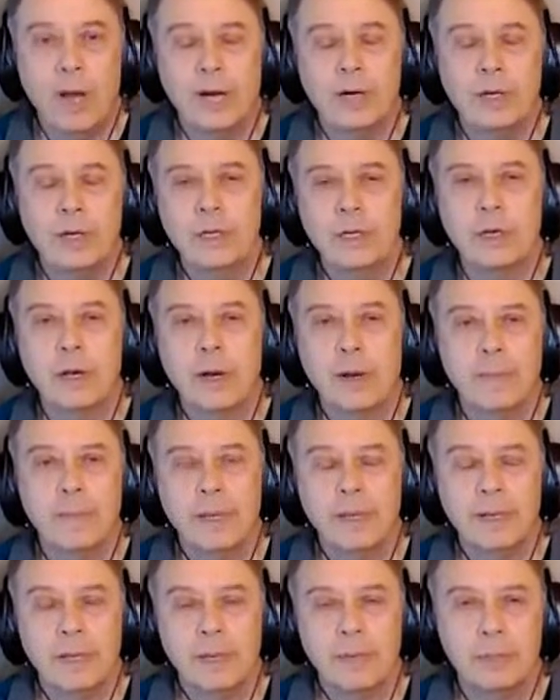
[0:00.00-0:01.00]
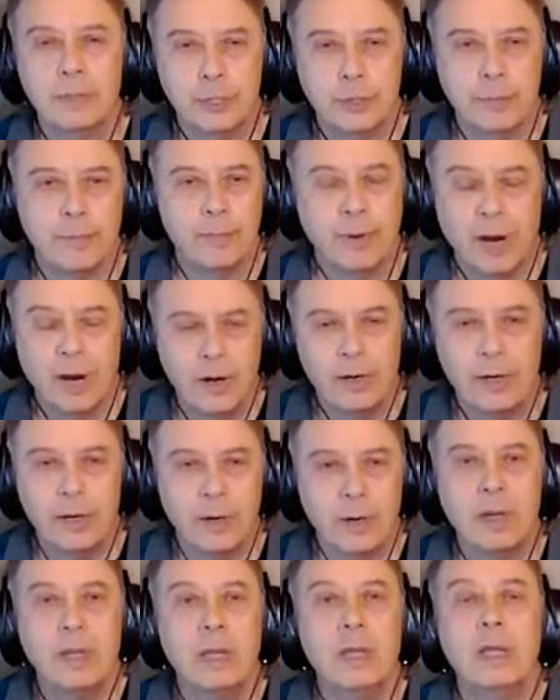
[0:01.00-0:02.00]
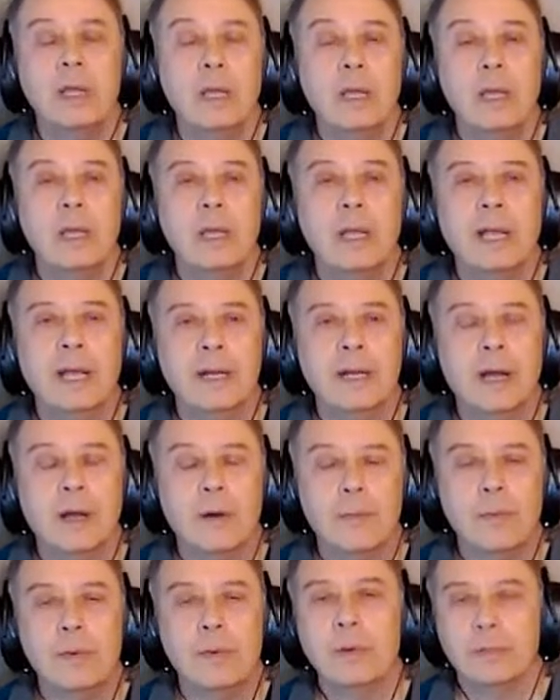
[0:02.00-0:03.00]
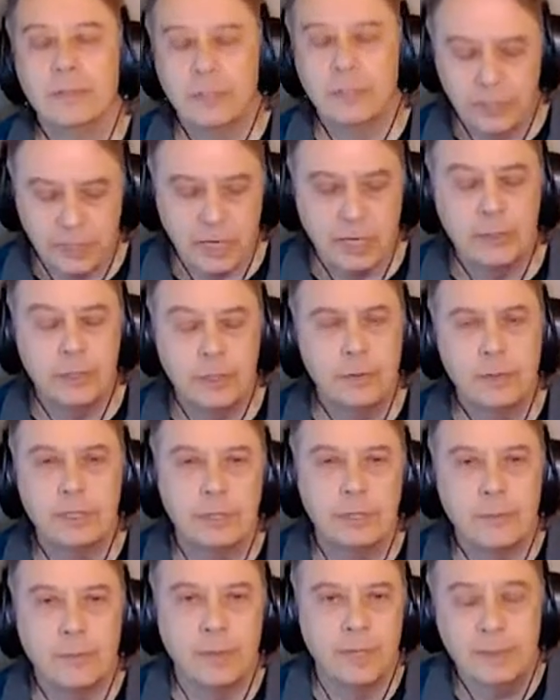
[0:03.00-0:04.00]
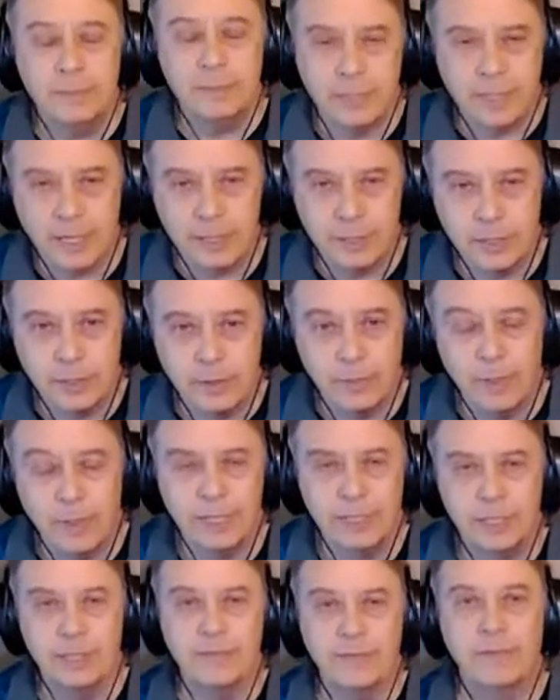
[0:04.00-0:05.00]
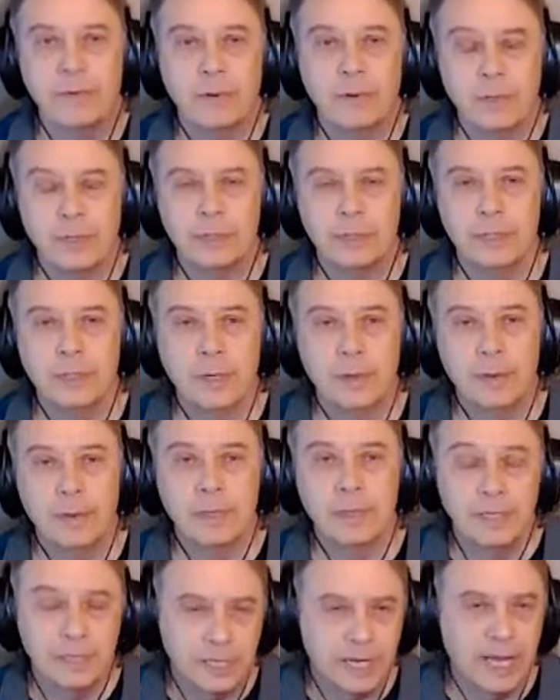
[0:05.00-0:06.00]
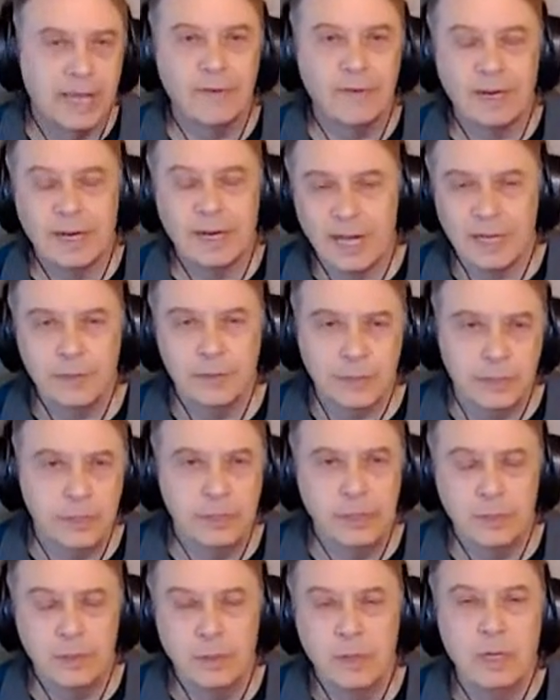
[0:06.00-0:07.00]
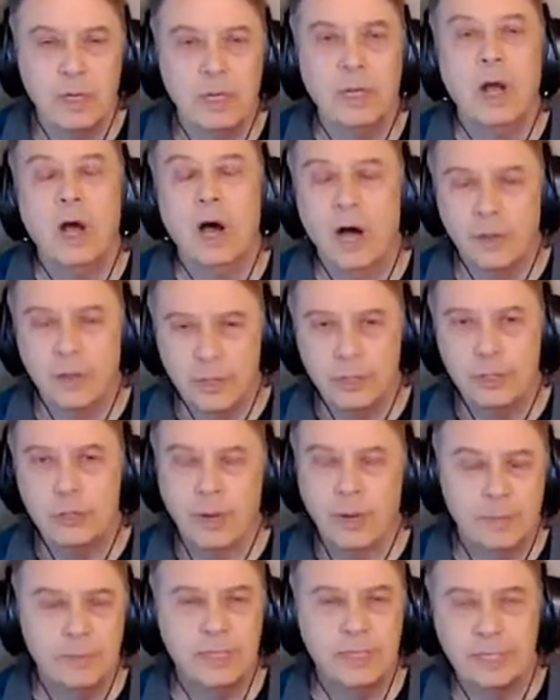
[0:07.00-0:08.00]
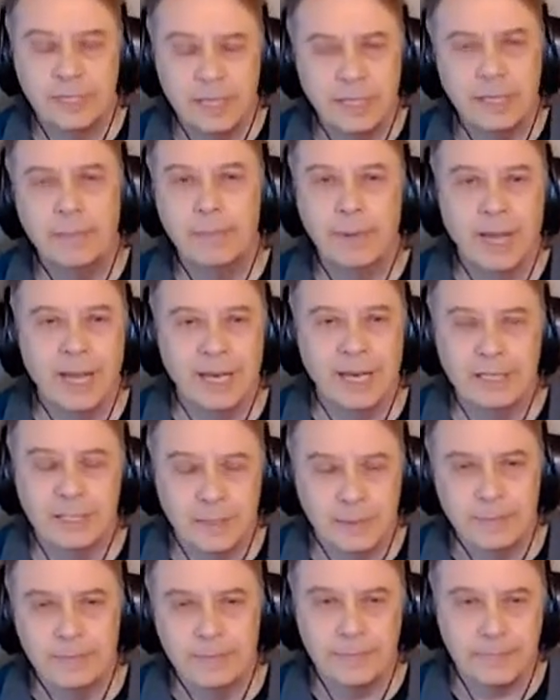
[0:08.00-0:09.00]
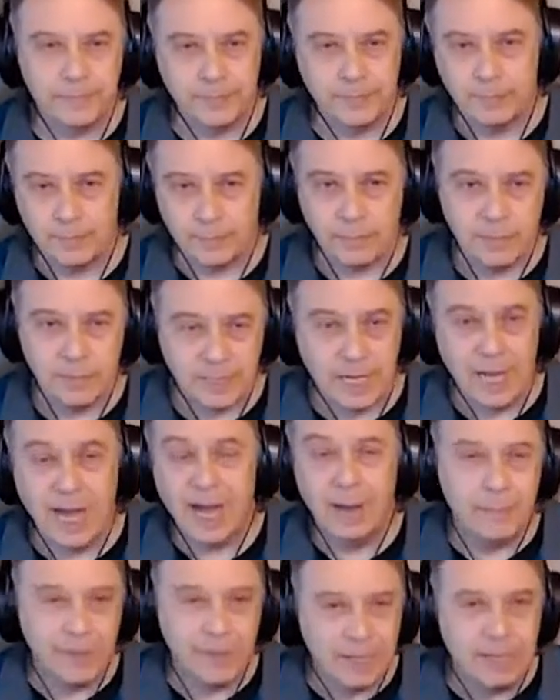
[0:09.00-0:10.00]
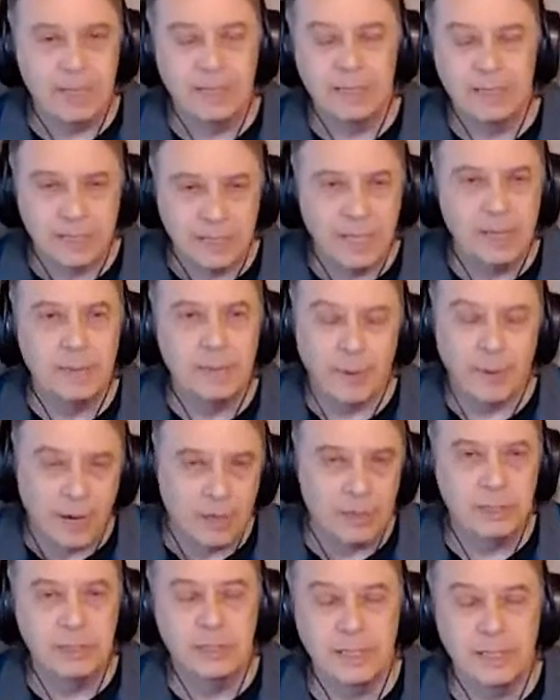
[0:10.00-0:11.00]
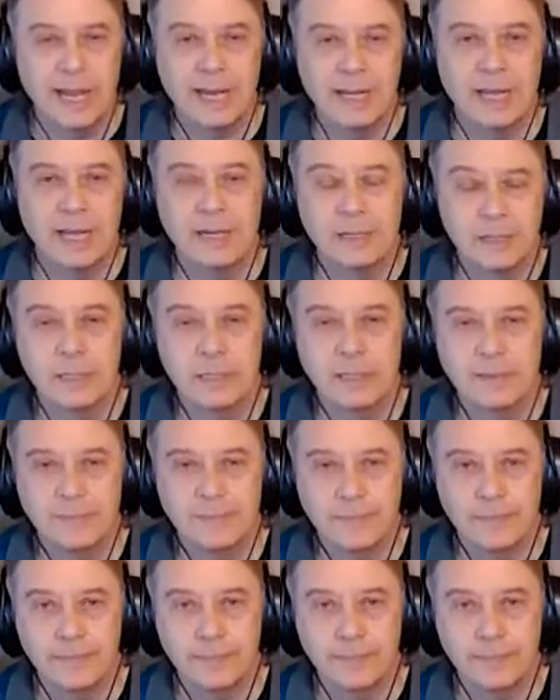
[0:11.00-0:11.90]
don't you come in with your partner and start doing some rhythm section arranging for us, you know, because David and I used to do all the drums, synth bass, and comping synth parts and that kind of stuff.